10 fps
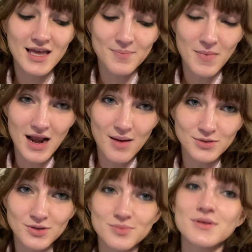my
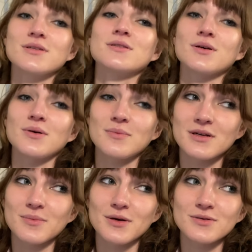laptop, so I'm going
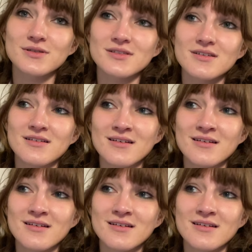to post